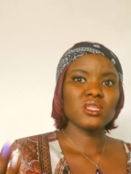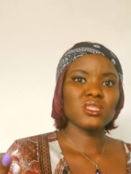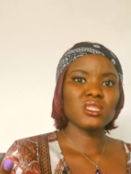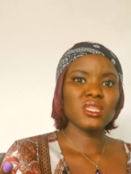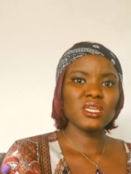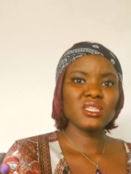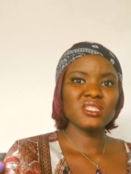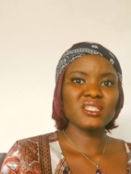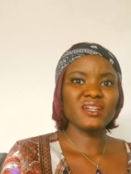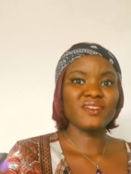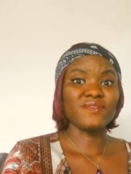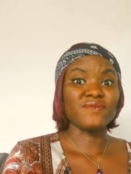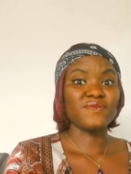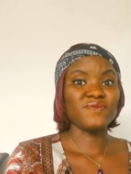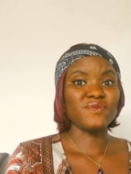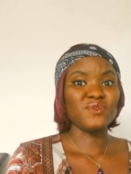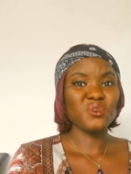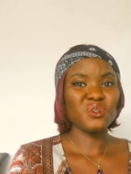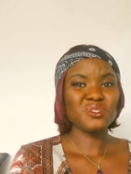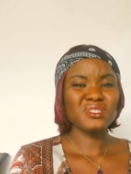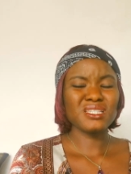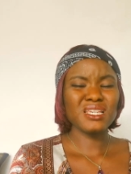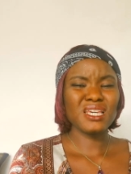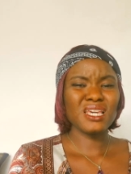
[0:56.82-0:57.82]
the things I've
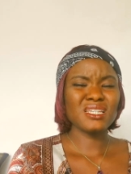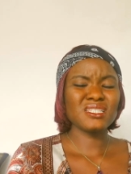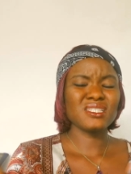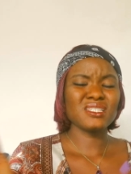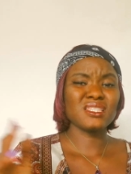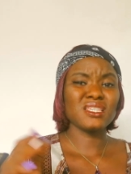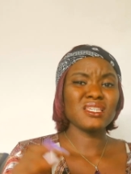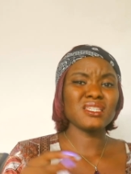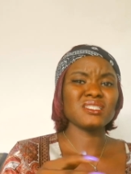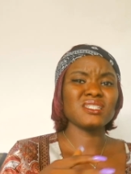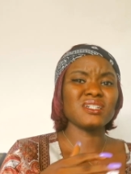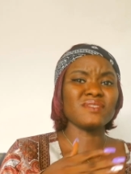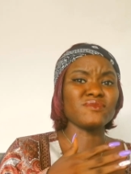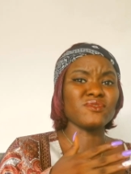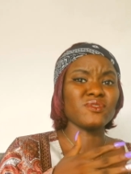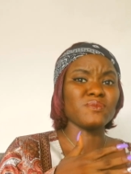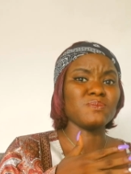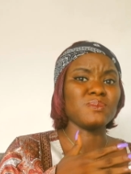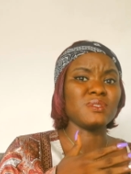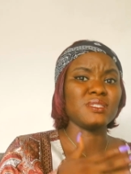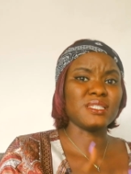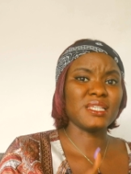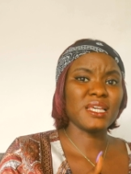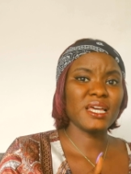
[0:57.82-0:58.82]
noticed, things I've
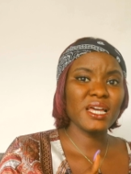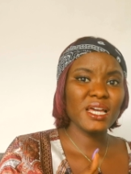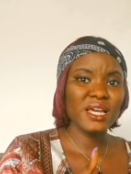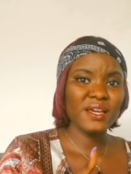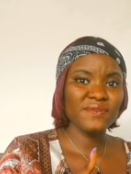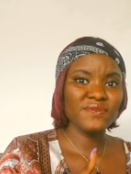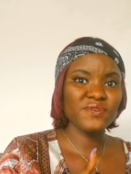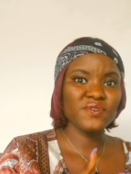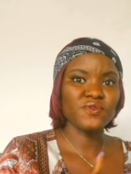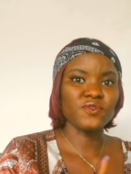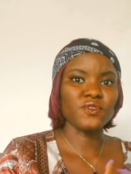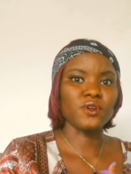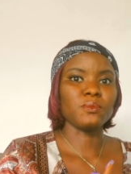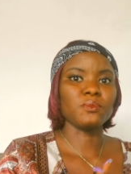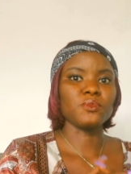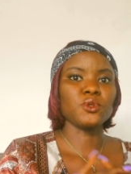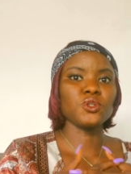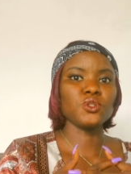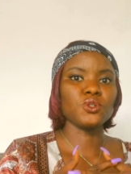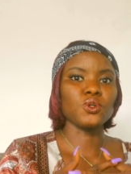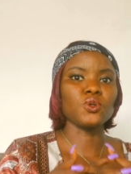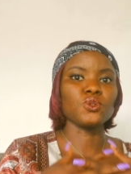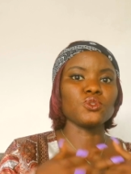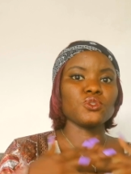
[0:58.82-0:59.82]
observed from
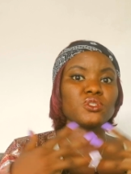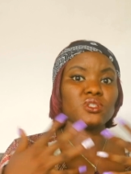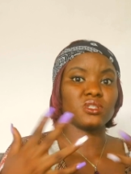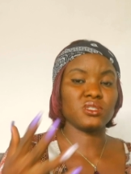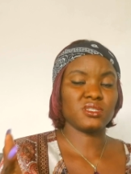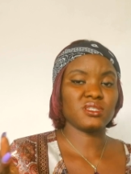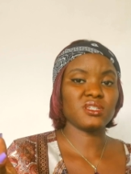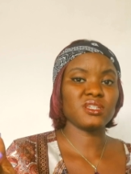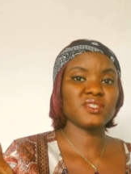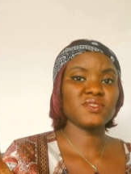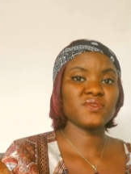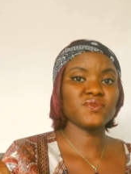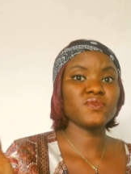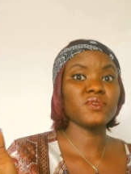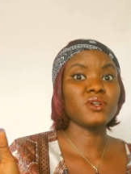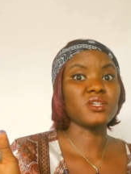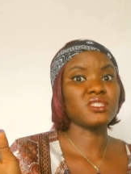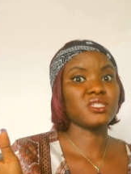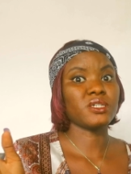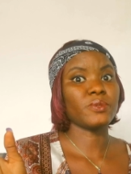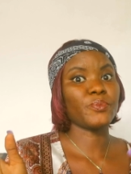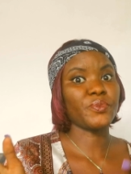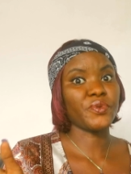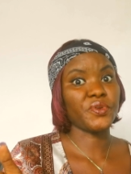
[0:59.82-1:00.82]
you know successful
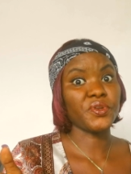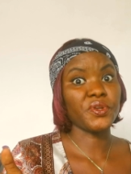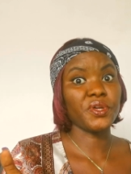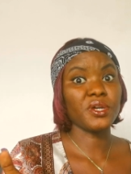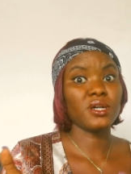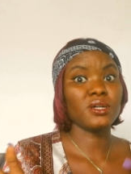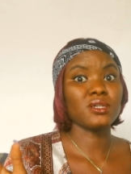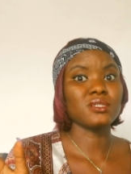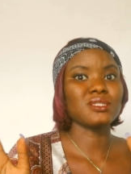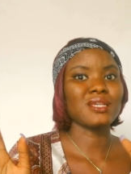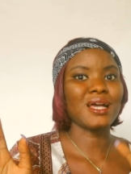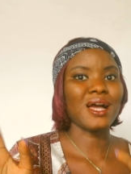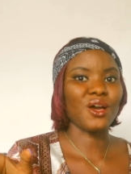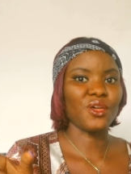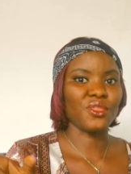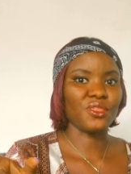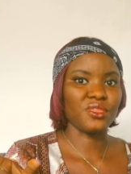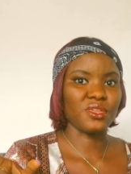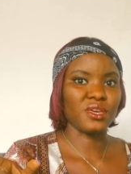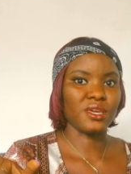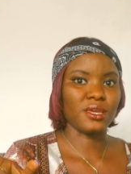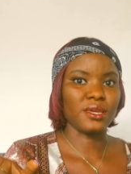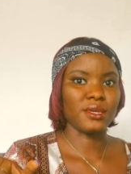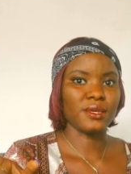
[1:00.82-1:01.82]
entrepreneurs
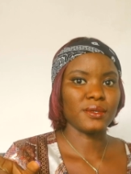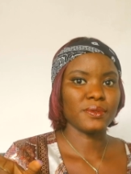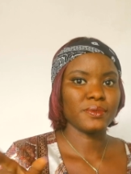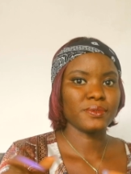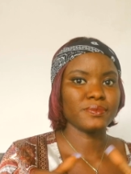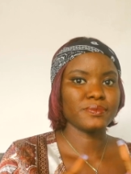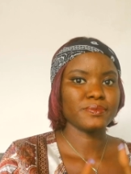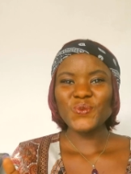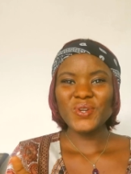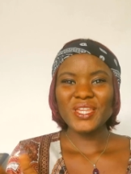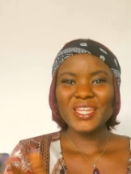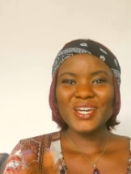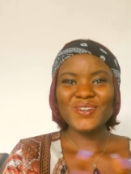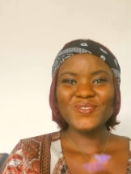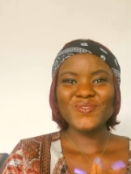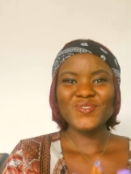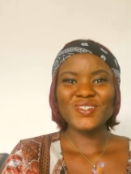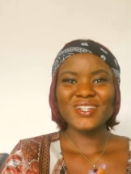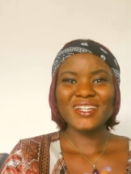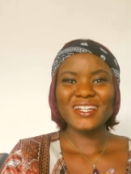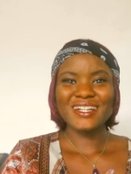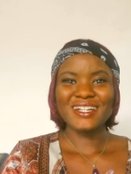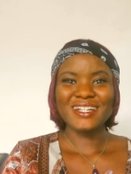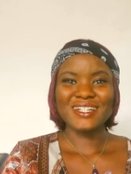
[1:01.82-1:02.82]
out there. So without
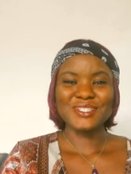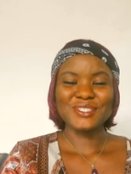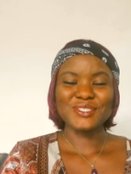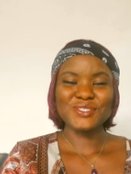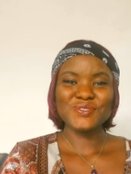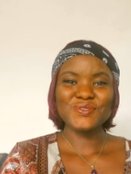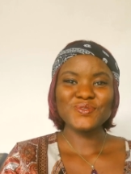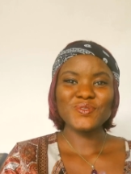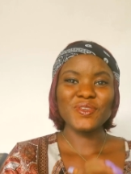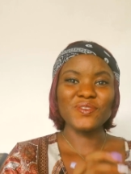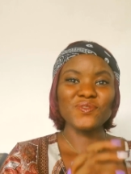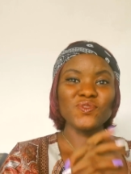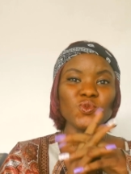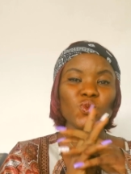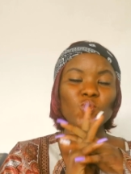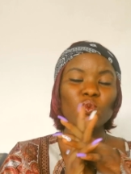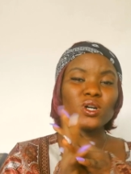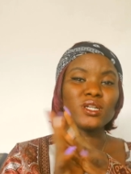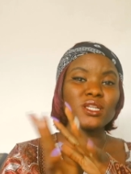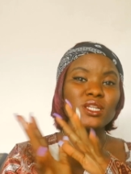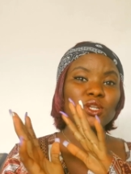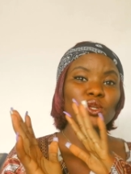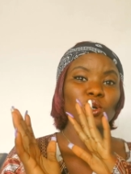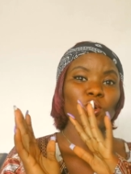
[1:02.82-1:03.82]
further ado, if you
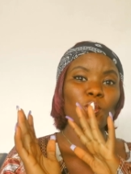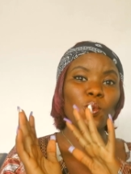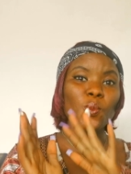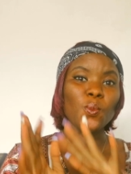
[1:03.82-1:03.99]
want to